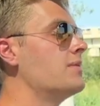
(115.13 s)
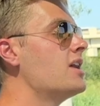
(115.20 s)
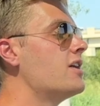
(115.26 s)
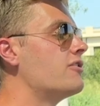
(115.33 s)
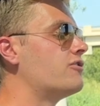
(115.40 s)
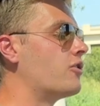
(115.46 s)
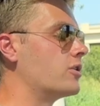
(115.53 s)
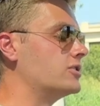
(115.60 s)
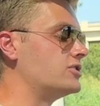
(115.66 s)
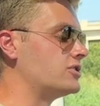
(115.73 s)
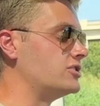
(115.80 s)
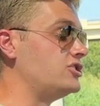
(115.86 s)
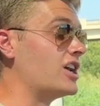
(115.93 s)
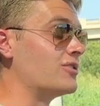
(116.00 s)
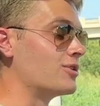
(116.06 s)
Ford's
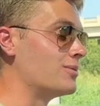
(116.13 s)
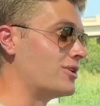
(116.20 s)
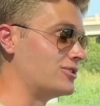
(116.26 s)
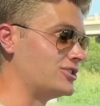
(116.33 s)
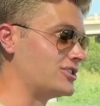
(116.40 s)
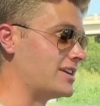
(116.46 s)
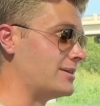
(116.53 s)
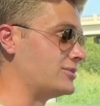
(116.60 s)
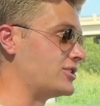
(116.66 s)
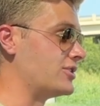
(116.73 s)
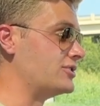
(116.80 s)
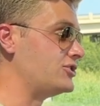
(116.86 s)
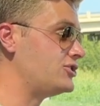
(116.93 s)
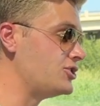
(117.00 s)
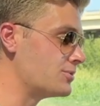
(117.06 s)

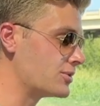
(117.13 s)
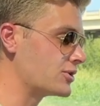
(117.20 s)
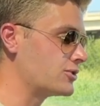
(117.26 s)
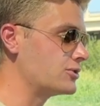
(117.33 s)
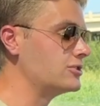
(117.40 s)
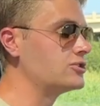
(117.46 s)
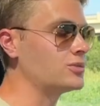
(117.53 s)
Super Cruise,